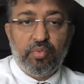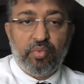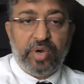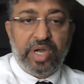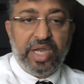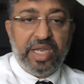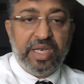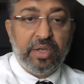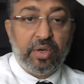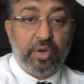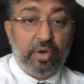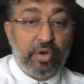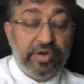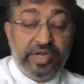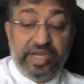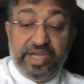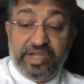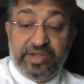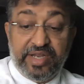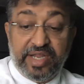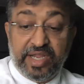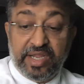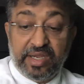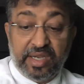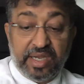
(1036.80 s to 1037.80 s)
while
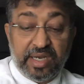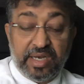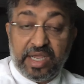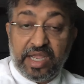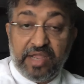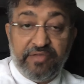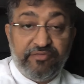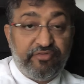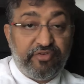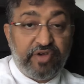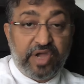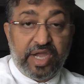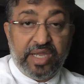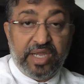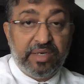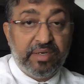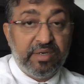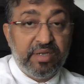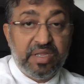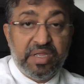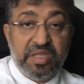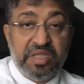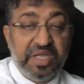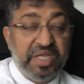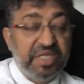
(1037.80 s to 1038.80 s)
auditing, and I
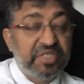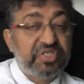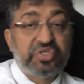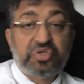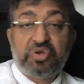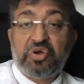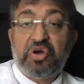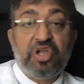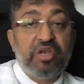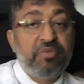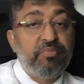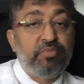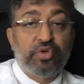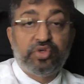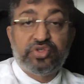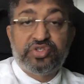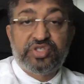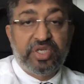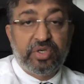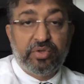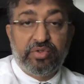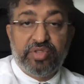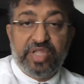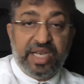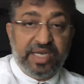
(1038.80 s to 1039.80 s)
find it's
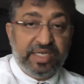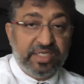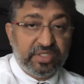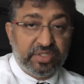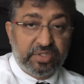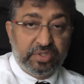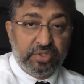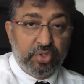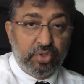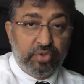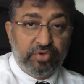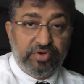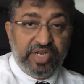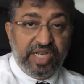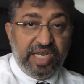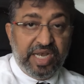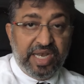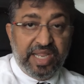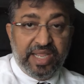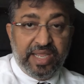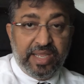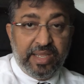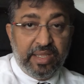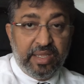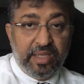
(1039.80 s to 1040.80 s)
almost zero. There is no
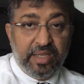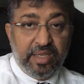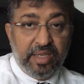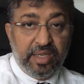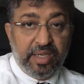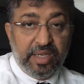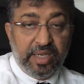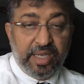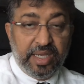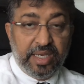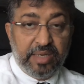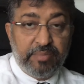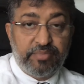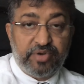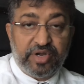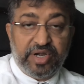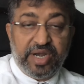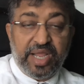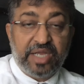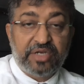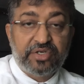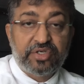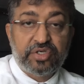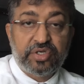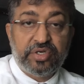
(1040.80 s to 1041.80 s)
delay in
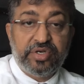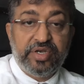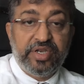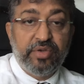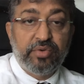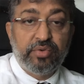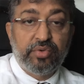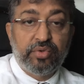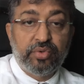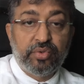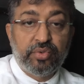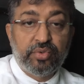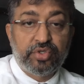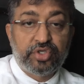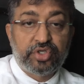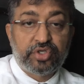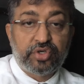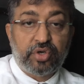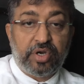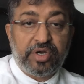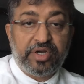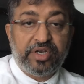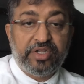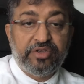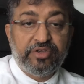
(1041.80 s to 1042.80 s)
production due to
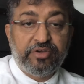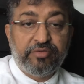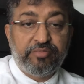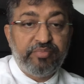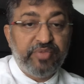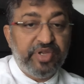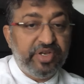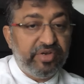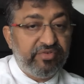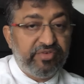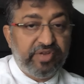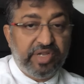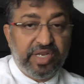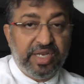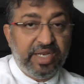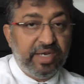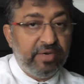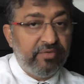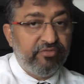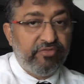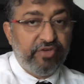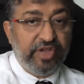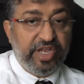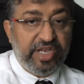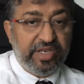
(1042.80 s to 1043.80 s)
shortage of material
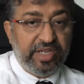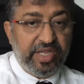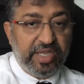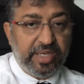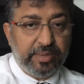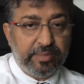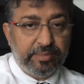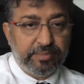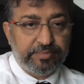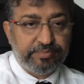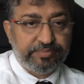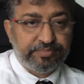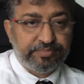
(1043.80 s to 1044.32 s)
and waiting.